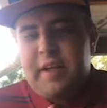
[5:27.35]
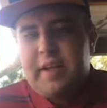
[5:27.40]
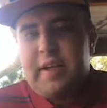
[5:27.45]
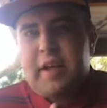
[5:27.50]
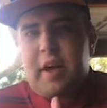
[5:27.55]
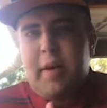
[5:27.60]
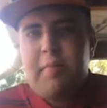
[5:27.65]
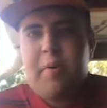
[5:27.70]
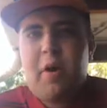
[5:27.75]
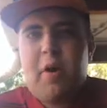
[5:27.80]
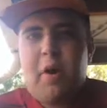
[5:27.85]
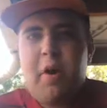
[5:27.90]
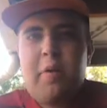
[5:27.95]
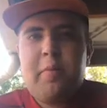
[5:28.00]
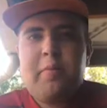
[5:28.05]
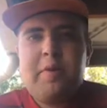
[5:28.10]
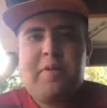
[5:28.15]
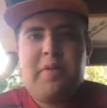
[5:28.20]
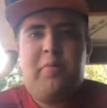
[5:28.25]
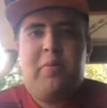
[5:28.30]
come home
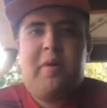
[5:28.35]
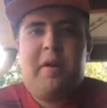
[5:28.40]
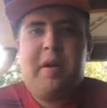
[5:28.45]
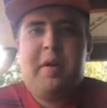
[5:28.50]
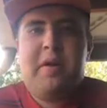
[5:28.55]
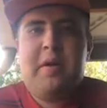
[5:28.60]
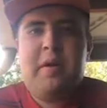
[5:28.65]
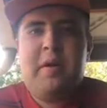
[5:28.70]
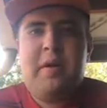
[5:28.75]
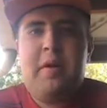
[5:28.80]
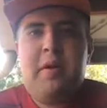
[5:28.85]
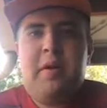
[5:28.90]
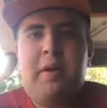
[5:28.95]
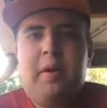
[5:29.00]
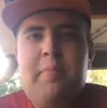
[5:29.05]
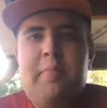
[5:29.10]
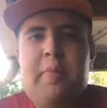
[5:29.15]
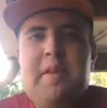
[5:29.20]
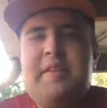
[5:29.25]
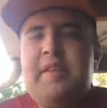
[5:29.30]
with a win,
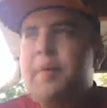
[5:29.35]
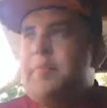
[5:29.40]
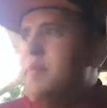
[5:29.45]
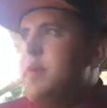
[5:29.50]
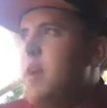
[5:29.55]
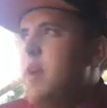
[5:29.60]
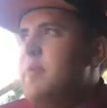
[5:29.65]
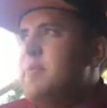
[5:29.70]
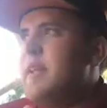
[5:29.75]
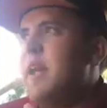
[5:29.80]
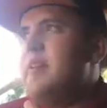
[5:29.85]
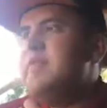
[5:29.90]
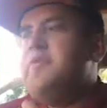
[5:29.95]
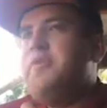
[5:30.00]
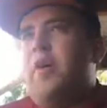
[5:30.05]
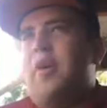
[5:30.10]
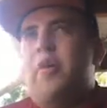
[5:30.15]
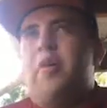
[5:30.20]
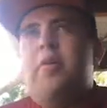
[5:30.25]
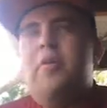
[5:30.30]
but sometimes they
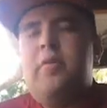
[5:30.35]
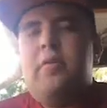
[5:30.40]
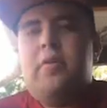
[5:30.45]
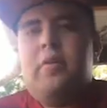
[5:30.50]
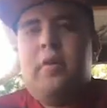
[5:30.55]
don't,